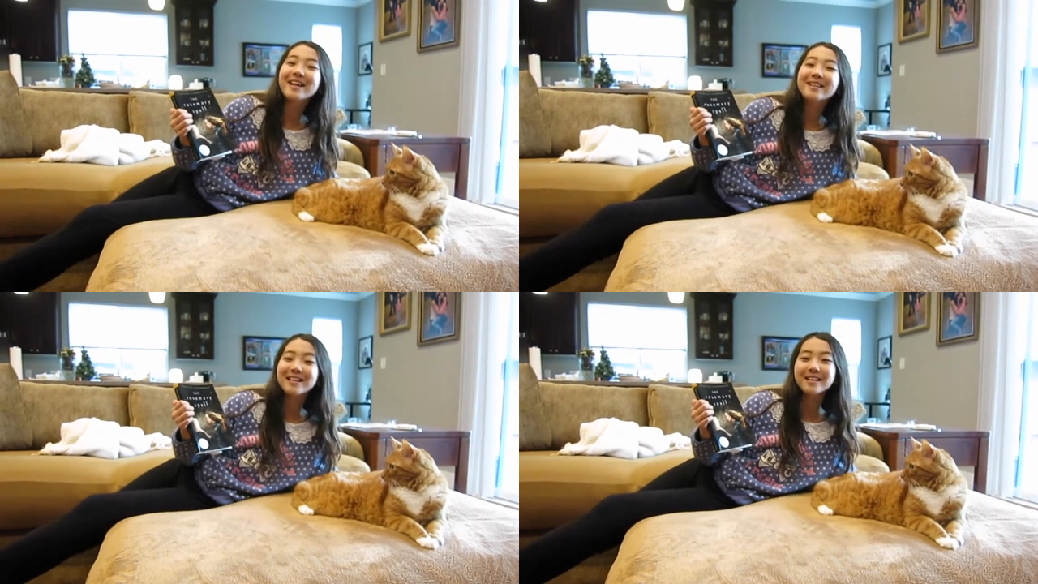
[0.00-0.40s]

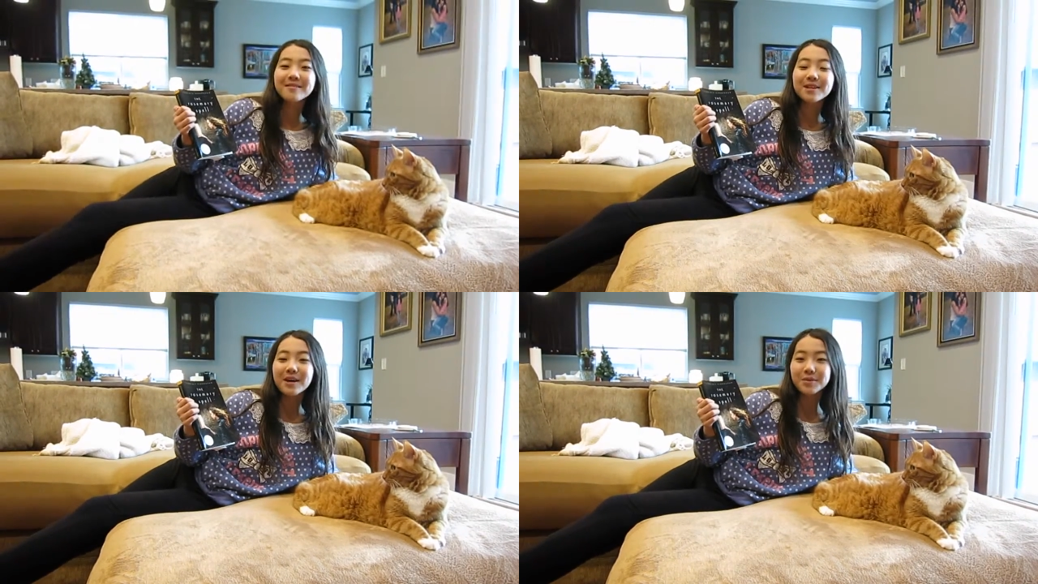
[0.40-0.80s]
and I
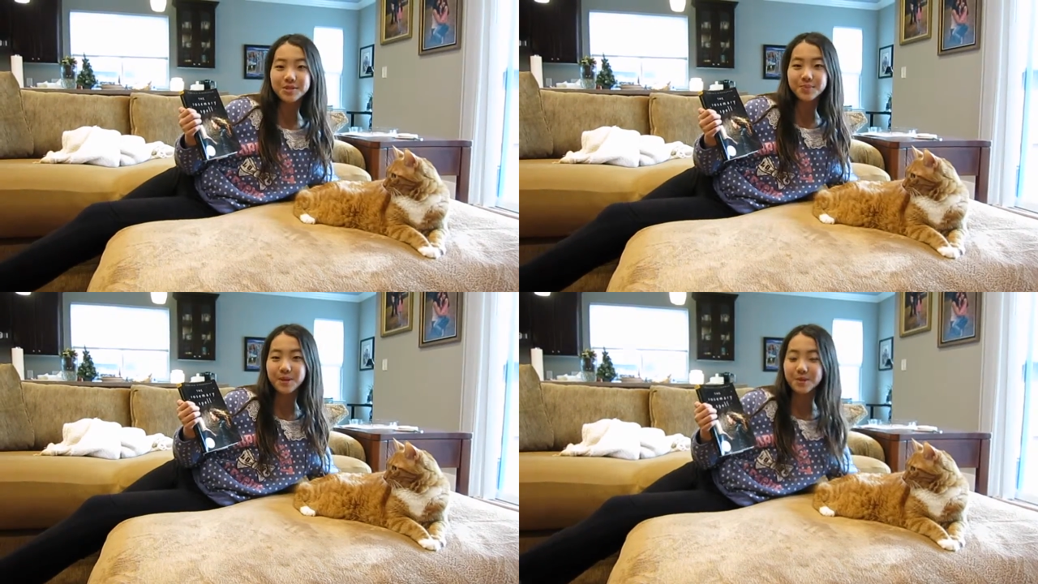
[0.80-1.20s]
loved how
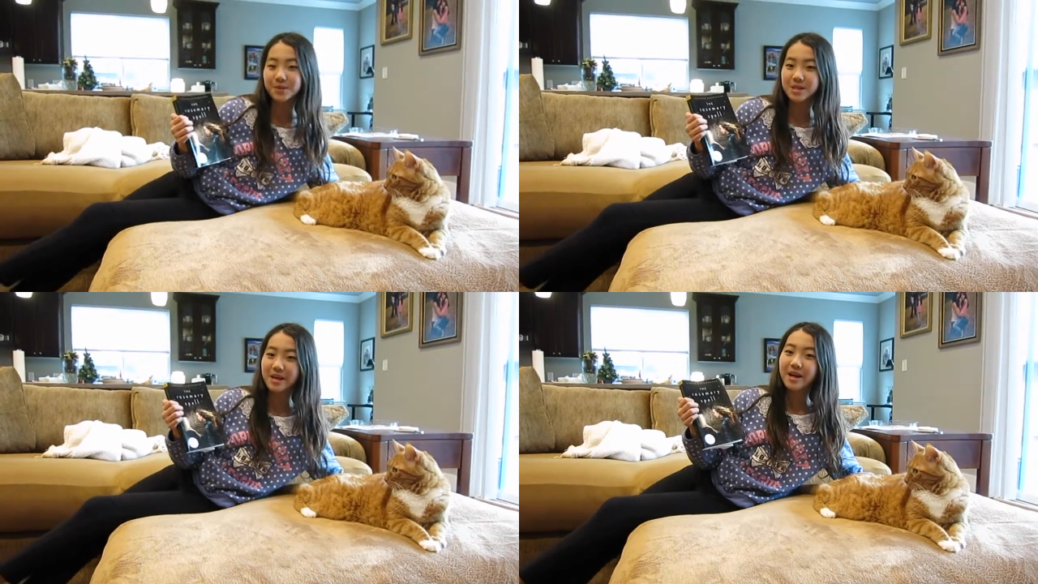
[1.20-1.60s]
this book
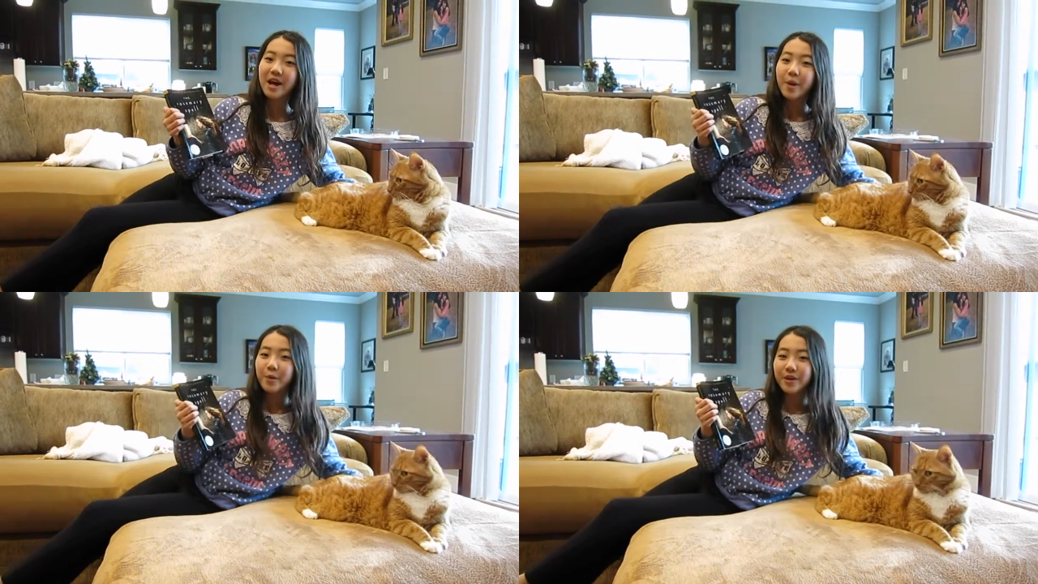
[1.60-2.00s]
was like
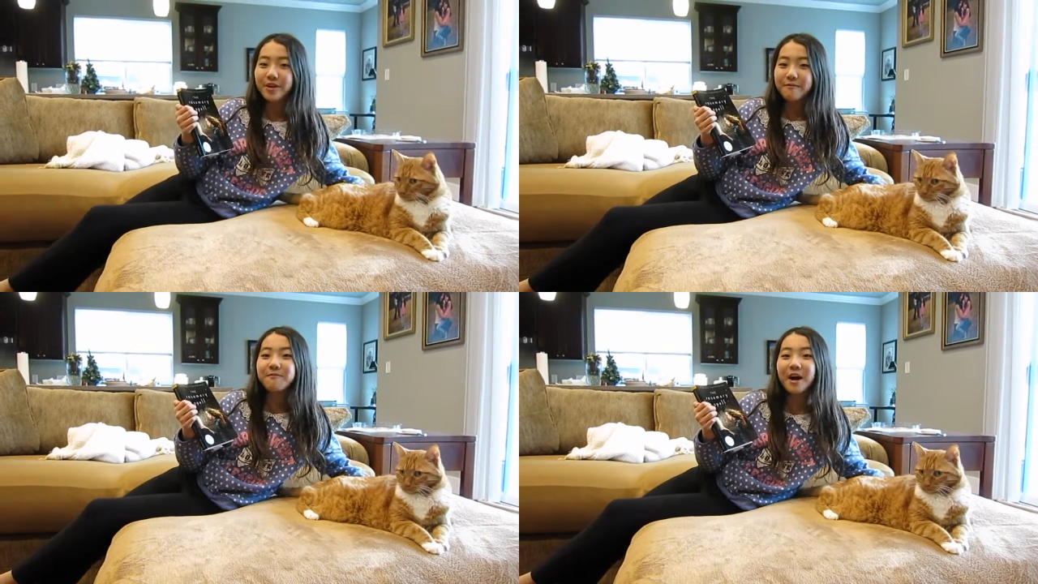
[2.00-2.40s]

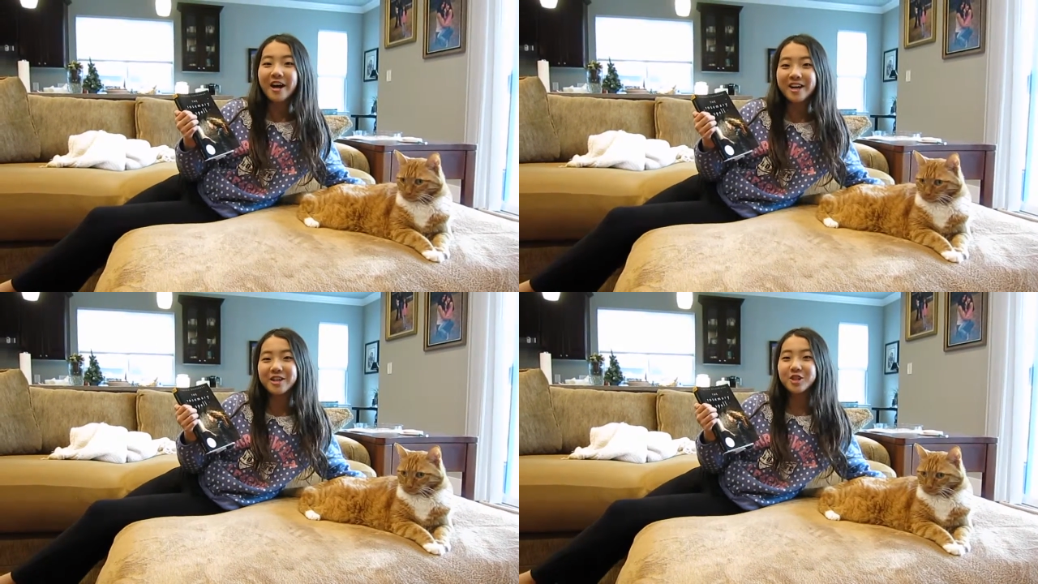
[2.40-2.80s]
really
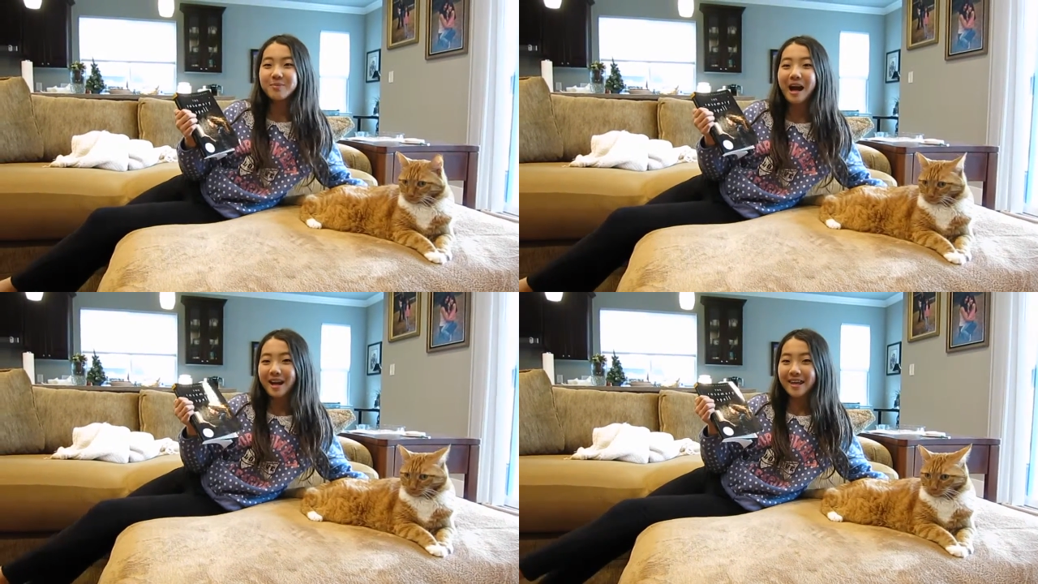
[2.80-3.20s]
fun,
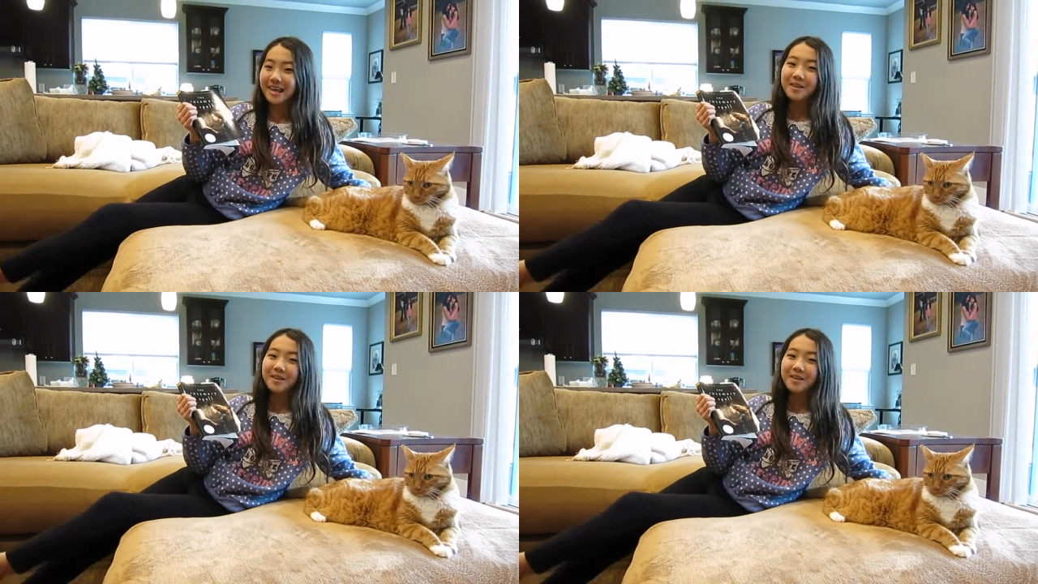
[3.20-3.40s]
dramatic,